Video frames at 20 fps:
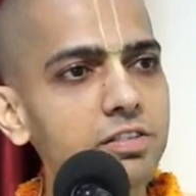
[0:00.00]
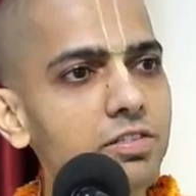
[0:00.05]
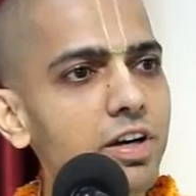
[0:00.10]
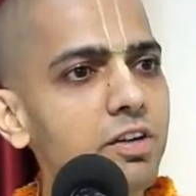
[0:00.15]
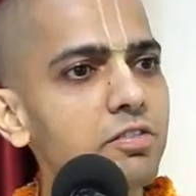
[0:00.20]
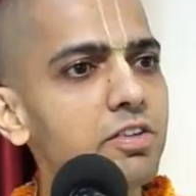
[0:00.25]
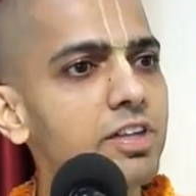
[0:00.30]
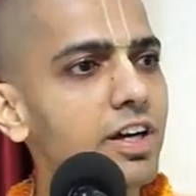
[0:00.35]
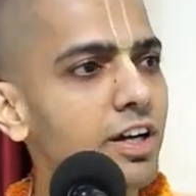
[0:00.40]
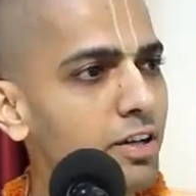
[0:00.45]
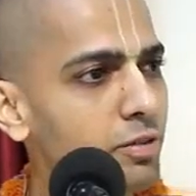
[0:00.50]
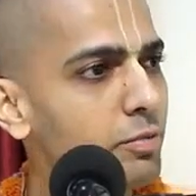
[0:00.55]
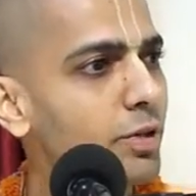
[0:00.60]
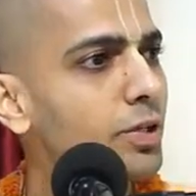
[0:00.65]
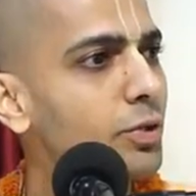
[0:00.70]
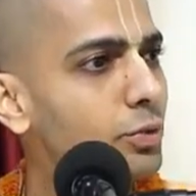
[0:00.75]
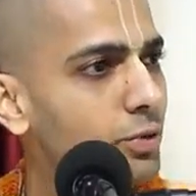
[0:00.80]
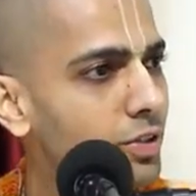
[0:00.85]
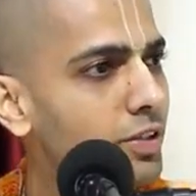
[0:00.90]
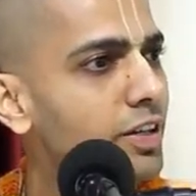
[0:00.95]
is why we are
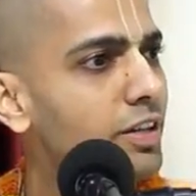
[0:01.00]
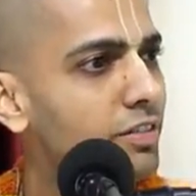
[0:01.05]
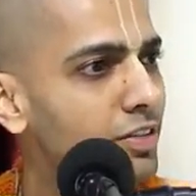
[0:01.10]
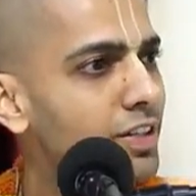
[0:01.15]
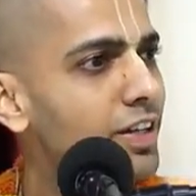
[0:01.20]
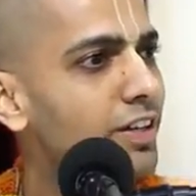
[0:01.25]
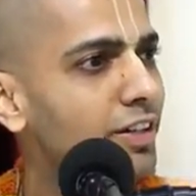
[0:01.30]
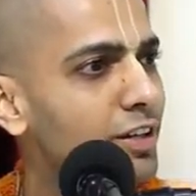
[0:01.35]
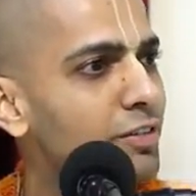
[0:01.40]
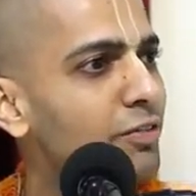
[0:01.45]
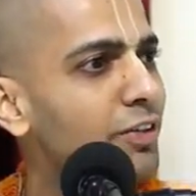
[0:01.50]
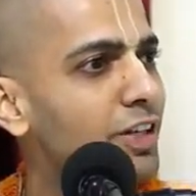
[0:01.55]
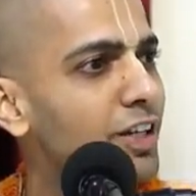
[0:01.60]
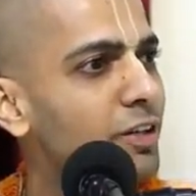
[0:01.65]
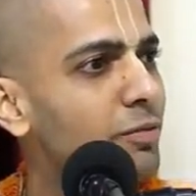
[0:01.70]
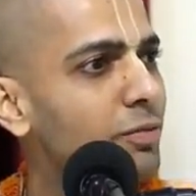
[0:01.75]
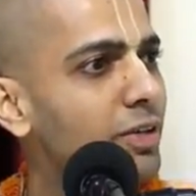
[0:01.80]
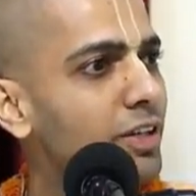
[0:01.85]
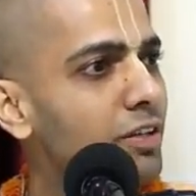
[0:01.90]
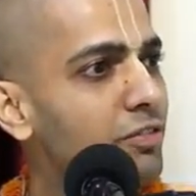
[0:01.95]
able to live here
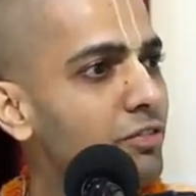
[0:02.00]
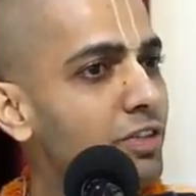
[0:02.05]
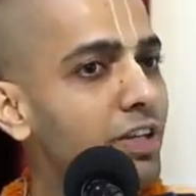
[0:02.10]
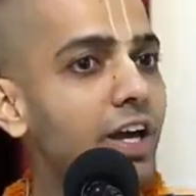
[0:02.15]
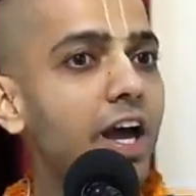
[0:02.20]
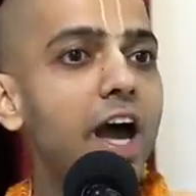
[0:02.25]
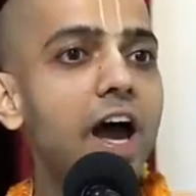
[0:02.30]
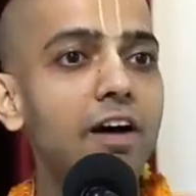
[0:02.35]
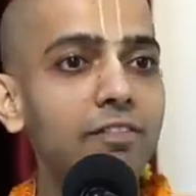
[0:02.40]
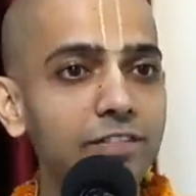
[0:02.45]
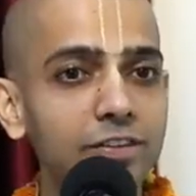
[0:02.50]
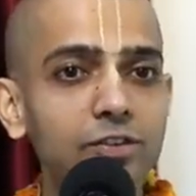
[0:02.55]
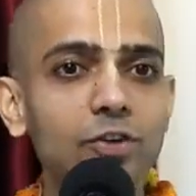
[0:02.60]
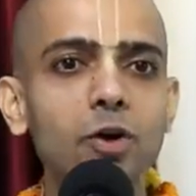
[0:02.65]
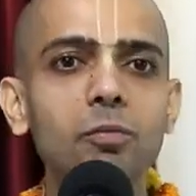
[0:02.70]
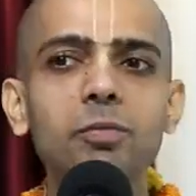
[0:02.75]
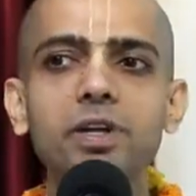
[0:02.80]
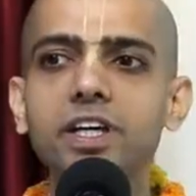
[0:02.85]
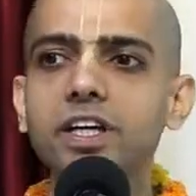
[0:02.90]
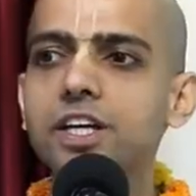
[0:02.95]
comfortably. We have this
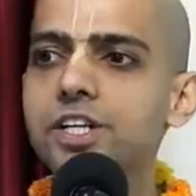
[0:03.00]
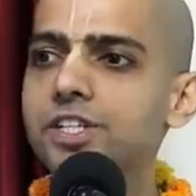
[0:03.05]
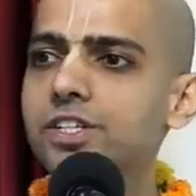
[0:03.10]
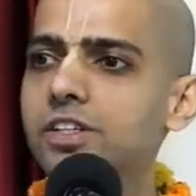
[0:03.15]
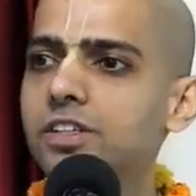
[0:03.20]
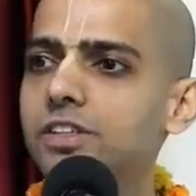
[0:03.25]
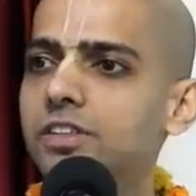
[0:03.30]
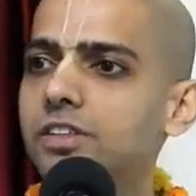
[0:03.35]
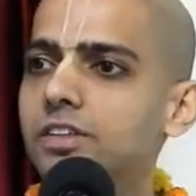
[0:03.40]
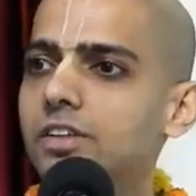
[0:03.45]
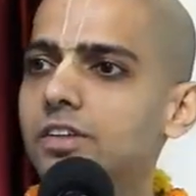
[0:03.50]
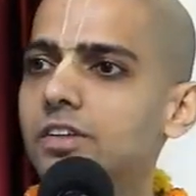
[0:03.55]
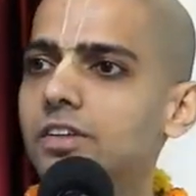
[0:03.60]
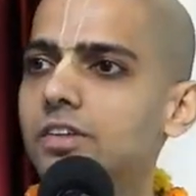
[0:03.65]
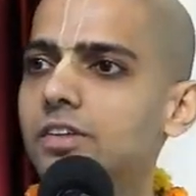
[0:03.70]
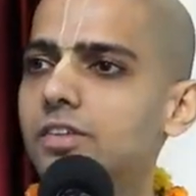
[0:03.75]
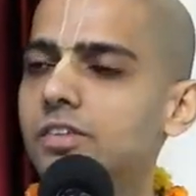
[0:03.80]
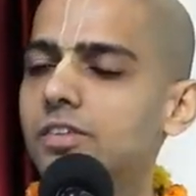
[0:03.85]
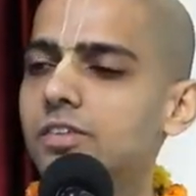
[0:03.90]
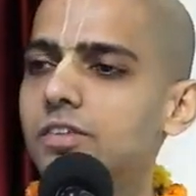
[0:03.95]
obligation.
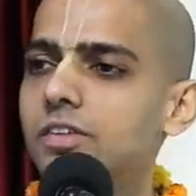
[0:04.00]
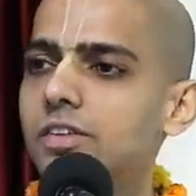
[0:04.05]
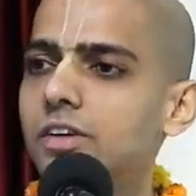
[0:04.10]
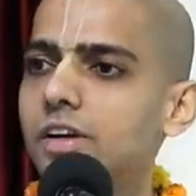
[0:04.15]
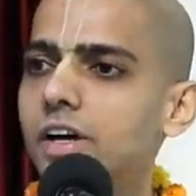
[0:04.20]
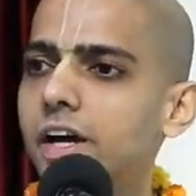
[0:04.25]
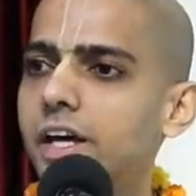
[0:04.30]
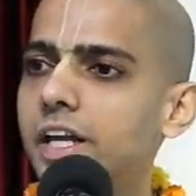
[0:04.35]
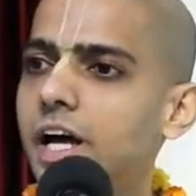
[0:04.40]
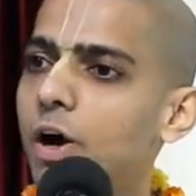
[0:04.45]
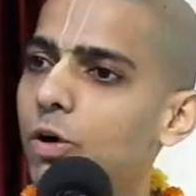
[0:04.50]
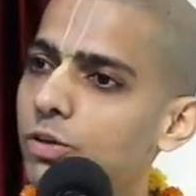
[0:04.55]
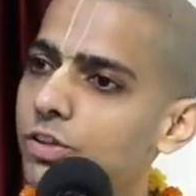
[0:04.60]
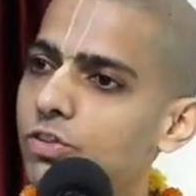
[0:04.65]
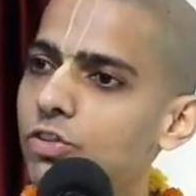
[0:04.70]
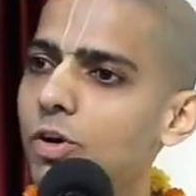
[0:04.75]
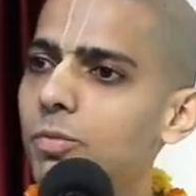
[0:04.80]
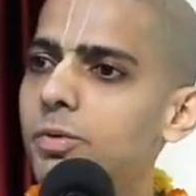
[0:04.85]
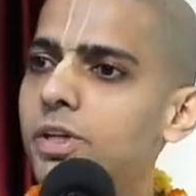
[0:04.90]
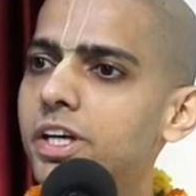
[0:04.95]
And how
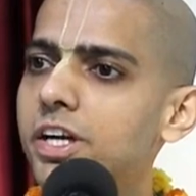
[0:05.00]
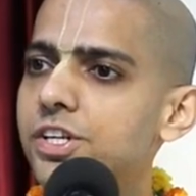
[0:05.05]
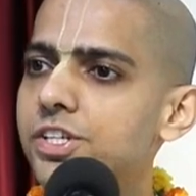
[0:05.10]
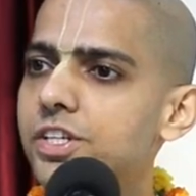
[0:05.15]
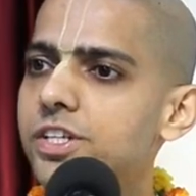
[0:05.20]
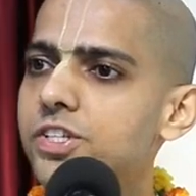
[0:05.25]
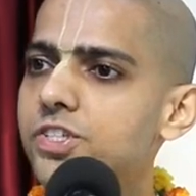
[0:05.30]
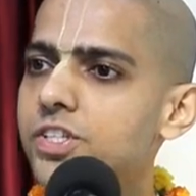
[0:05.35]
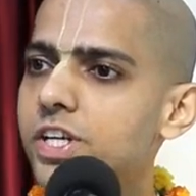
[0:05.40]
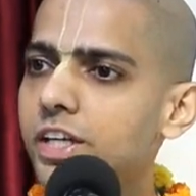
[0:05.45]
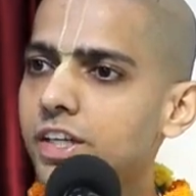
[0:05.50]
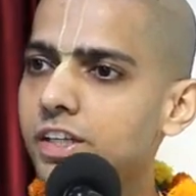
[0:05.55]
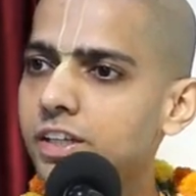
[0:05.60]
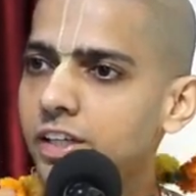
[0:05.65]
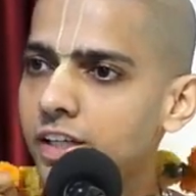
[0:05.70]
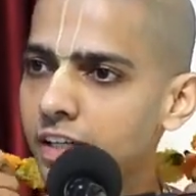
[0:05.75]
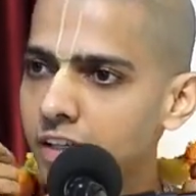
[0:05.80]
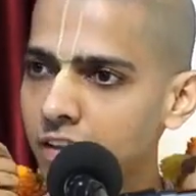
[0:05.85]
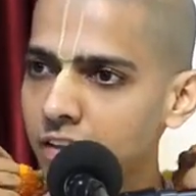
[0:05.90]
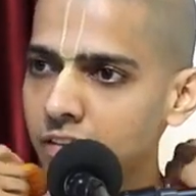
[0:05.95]
this obligation is taken
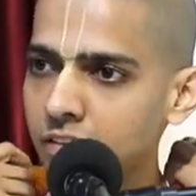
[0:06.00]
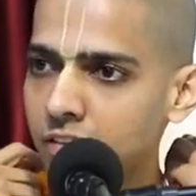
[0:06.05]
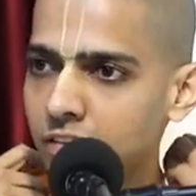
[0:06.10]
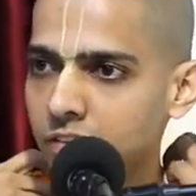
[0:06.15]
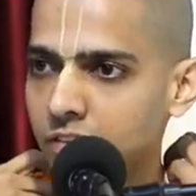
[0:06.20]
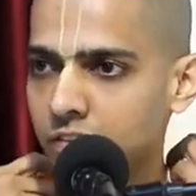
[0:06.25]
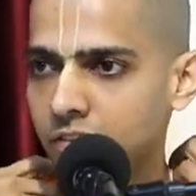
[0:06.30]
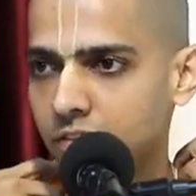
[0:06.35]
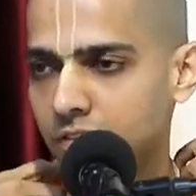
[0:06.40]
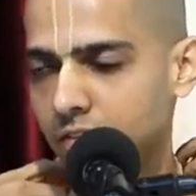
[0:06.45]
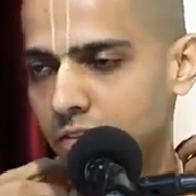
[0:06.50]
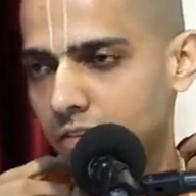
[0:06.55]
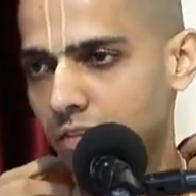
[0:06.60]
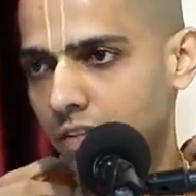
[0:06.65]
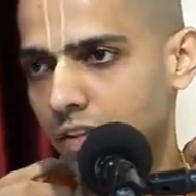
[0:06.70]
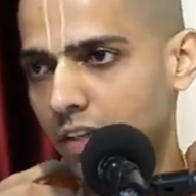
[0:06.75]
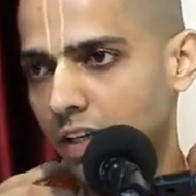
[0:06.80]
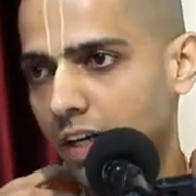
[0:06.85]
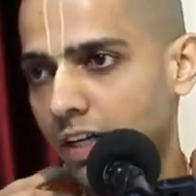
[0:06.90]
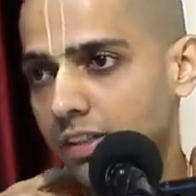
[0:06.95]
care?
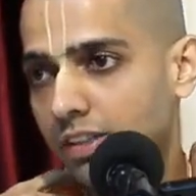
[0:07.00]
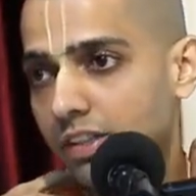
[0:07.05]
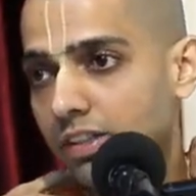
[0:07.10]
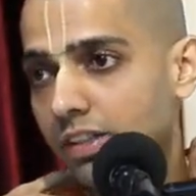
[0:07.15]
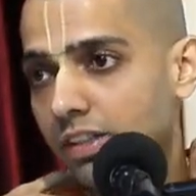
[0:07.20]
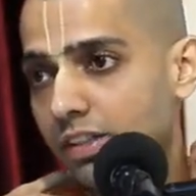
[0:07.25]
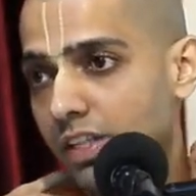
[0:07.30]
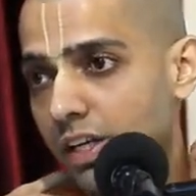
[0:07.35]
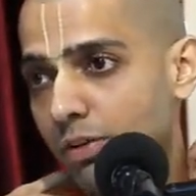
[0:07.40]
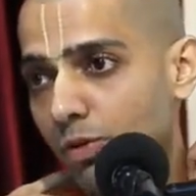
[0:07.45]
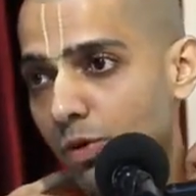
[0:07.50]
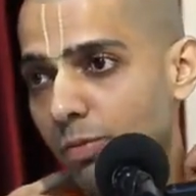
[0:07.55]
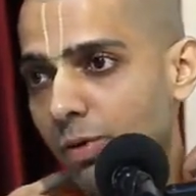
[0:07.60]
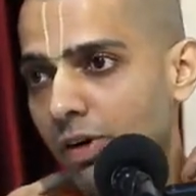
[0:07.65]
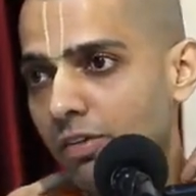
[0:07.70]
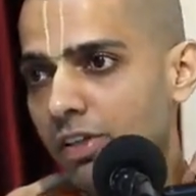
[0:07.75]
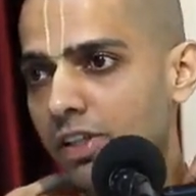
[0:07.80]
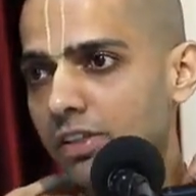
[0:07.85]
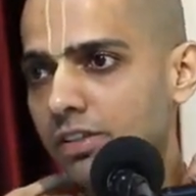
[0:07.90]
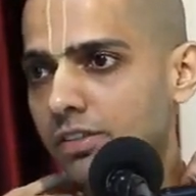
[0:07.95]
Athithi Devo
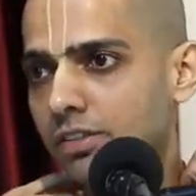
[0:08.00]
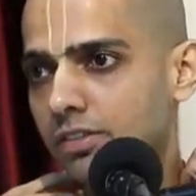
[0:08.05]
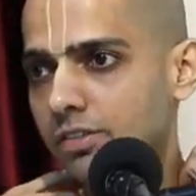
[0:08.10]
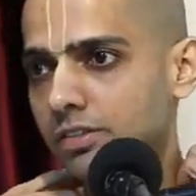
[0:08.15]
Bhava.